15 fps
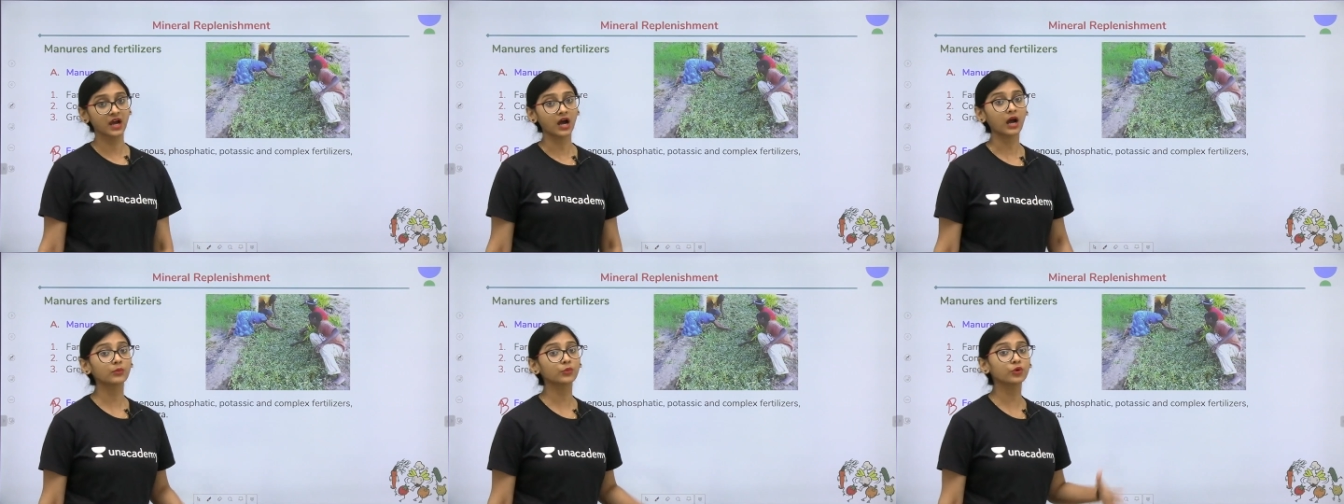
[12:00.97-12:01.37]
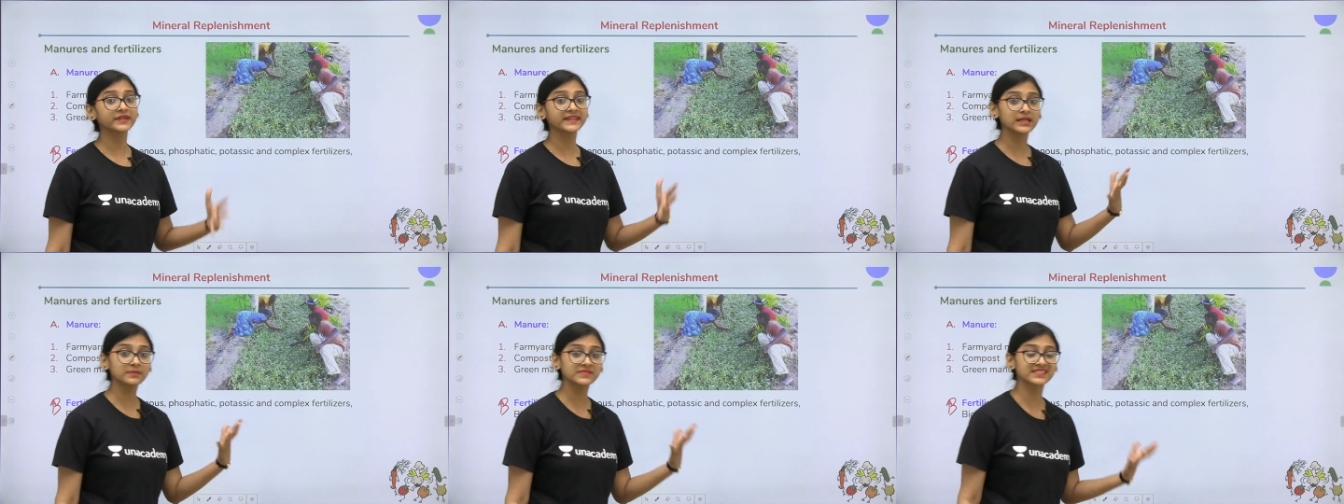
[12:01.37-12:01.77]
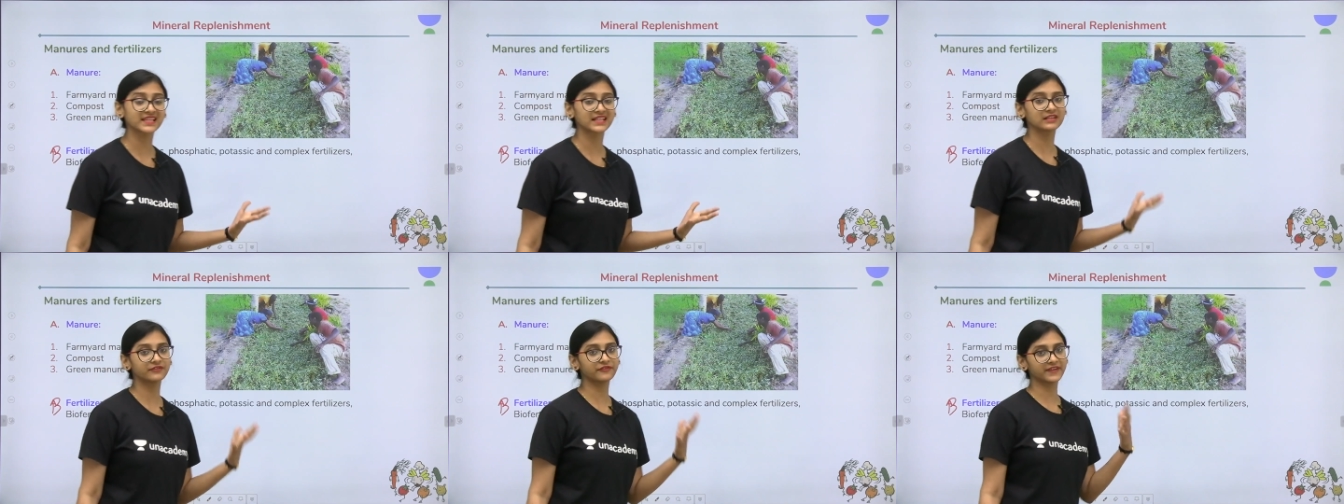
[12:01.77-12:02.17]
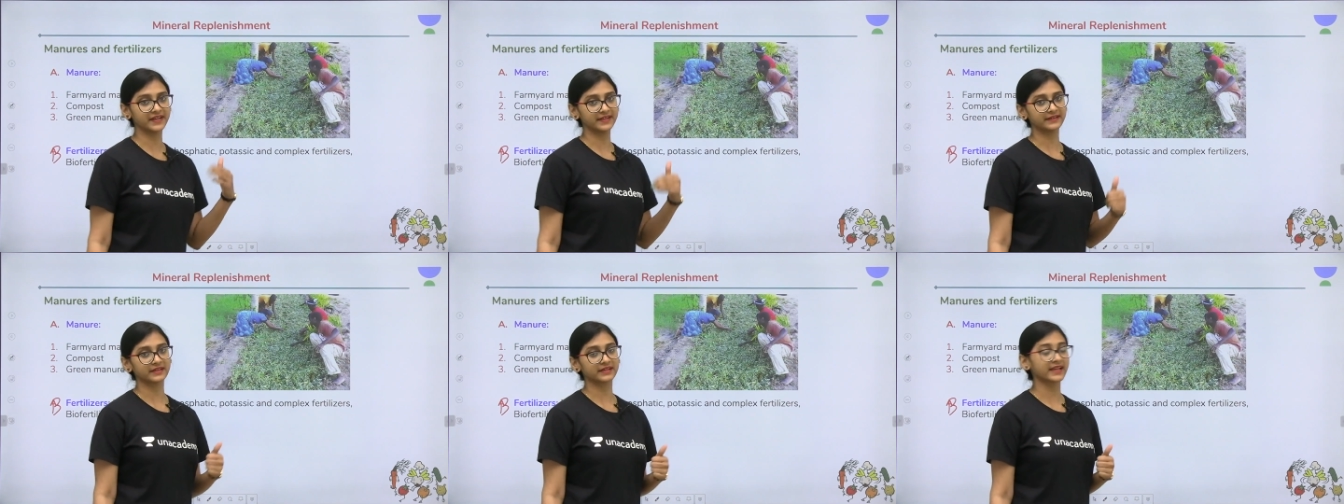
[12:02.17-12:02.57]
Ammonium
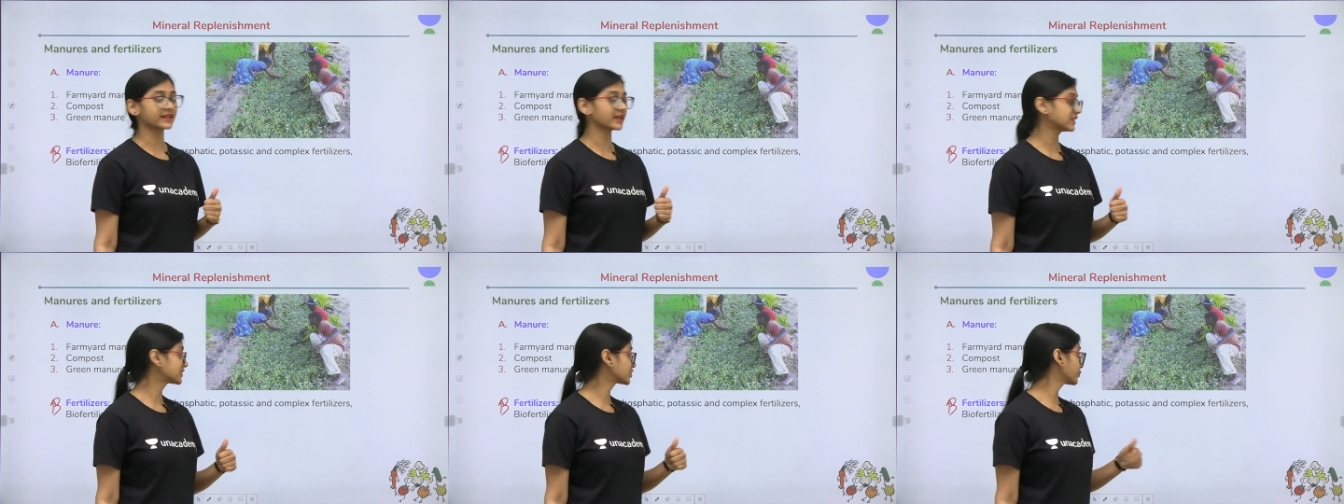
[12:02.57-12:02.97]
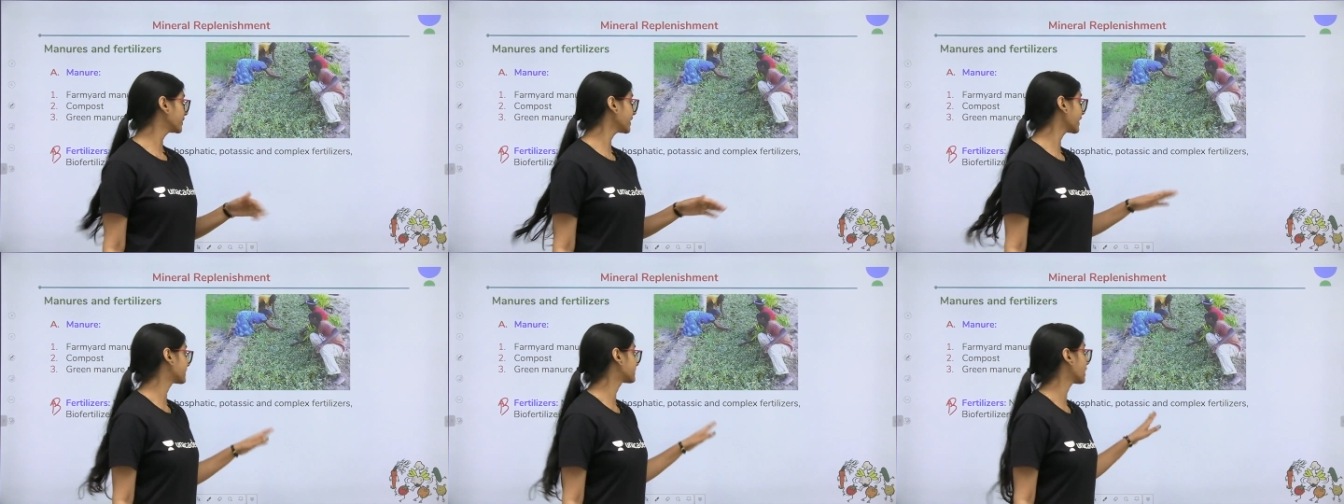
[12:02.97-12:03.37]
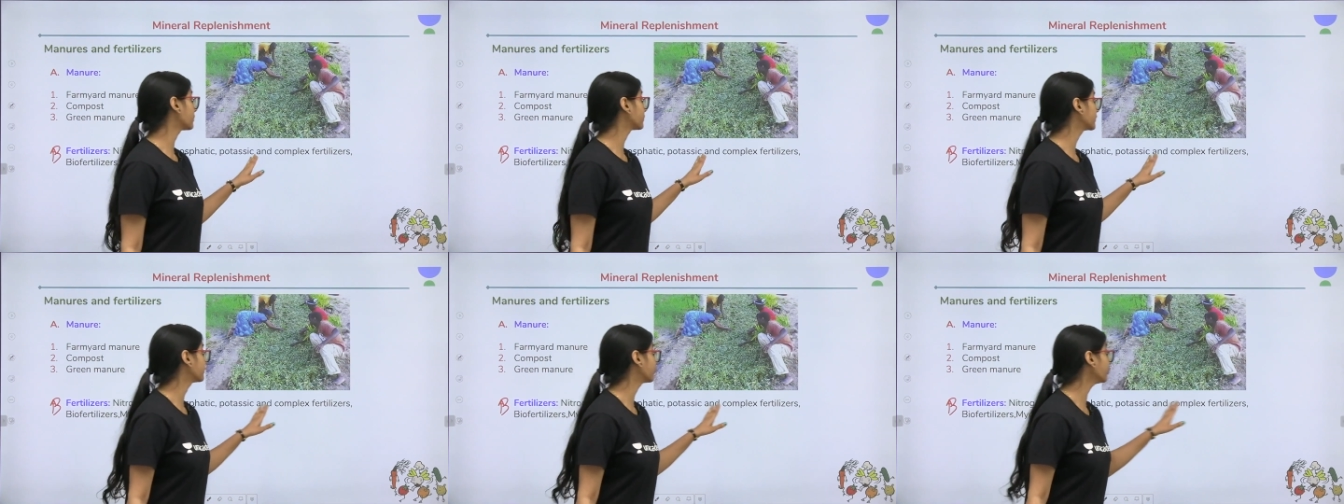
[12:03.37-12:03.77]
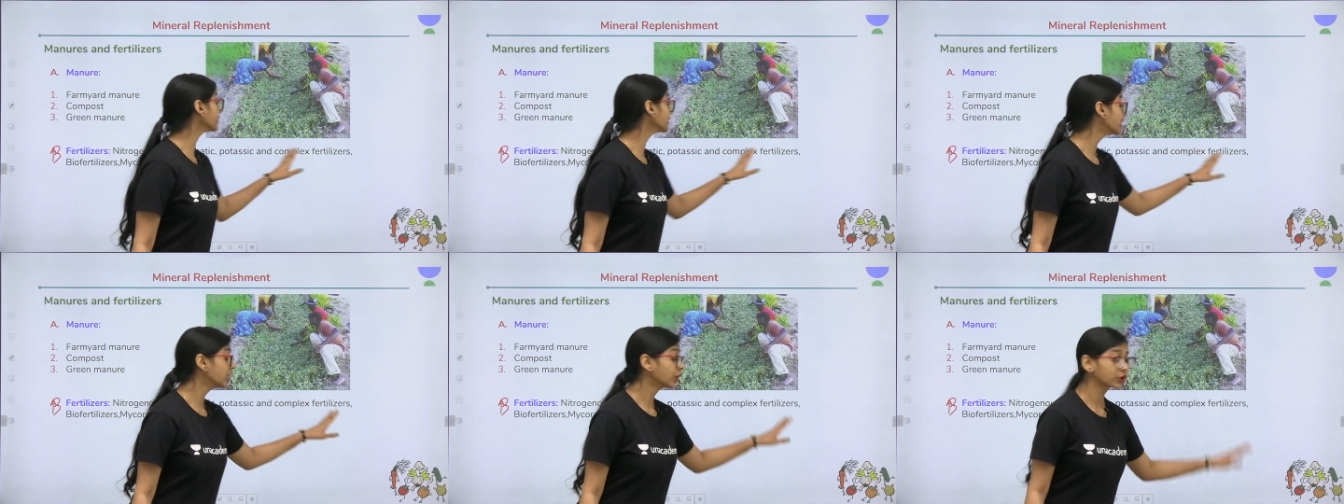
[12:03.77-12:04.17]
sulfate can also be example
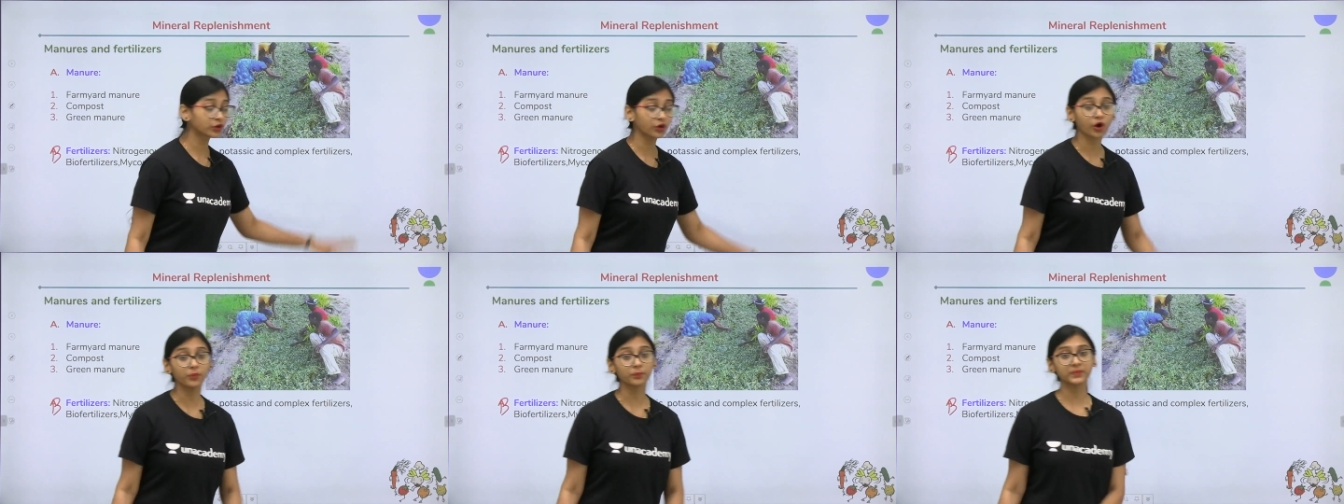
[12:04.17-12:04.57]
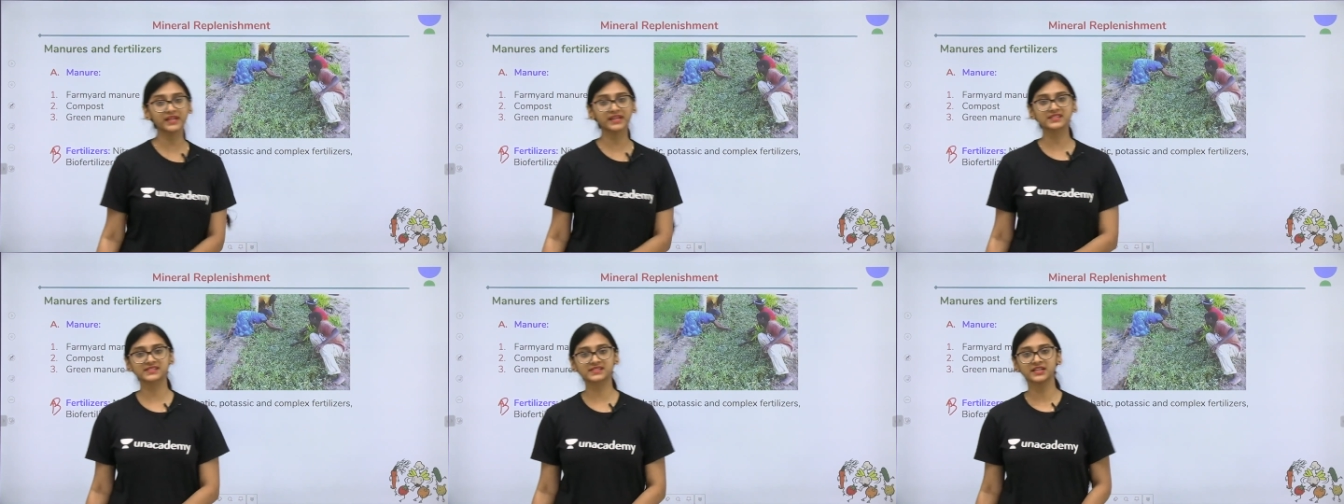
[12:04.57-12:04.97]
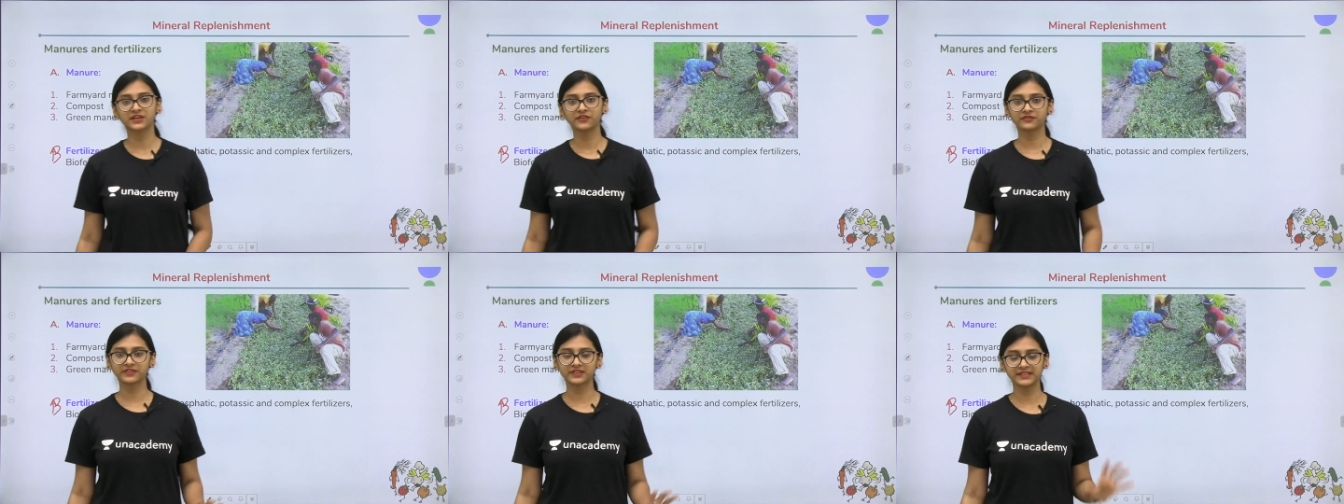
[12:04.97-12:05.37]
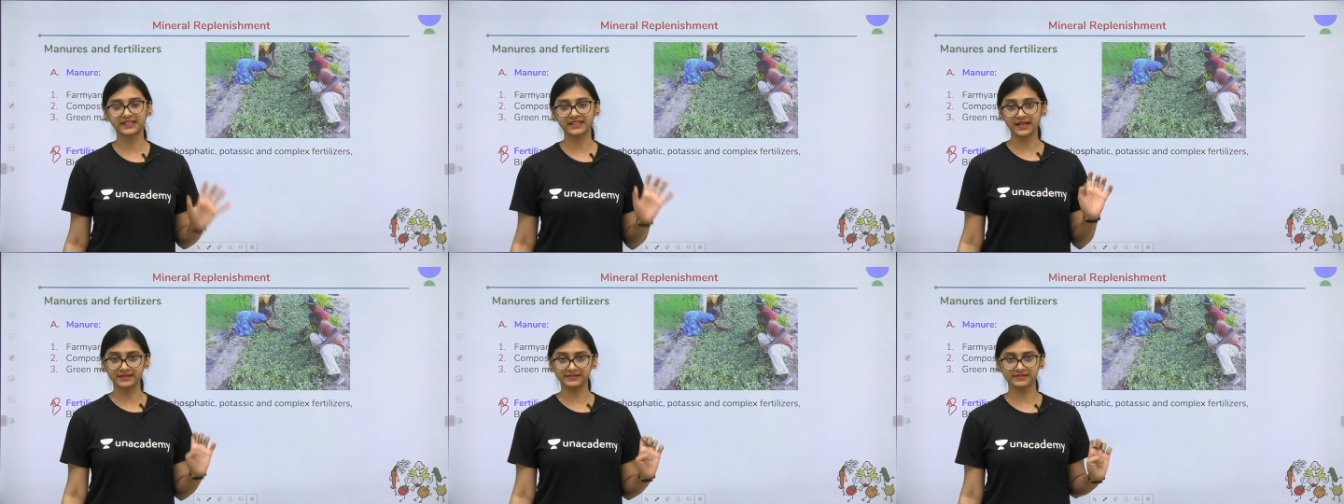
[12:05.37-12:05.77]
for complex
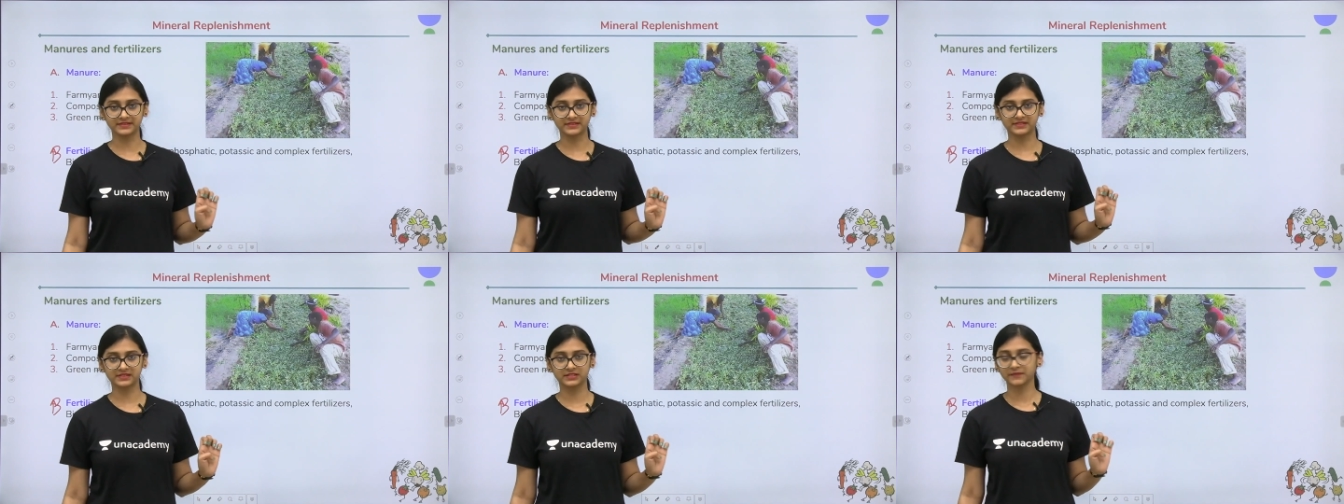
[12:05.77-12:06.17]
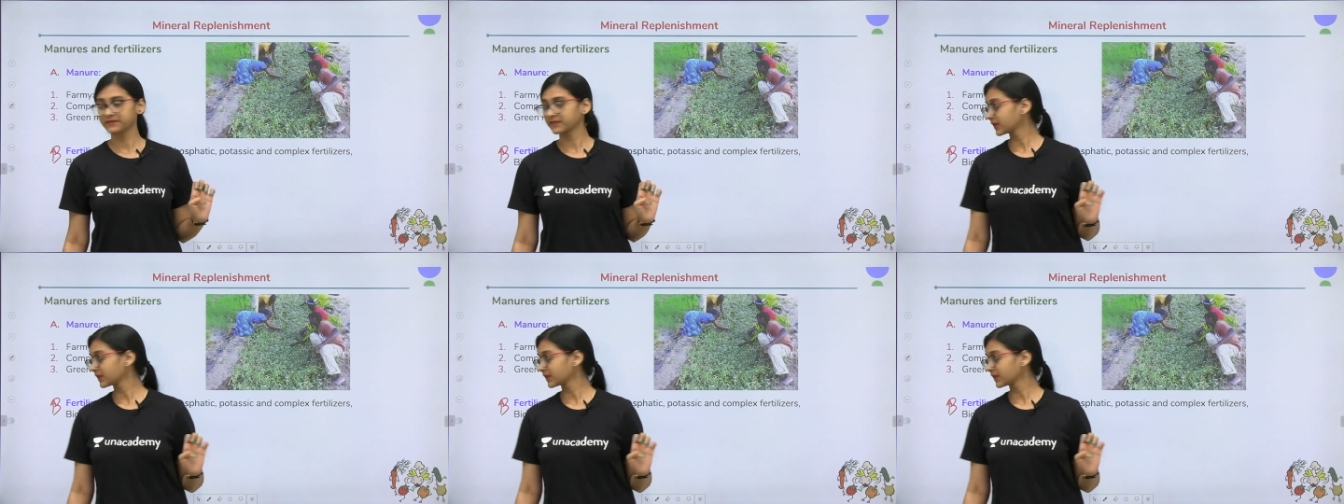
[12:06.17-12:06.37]
fertilizers,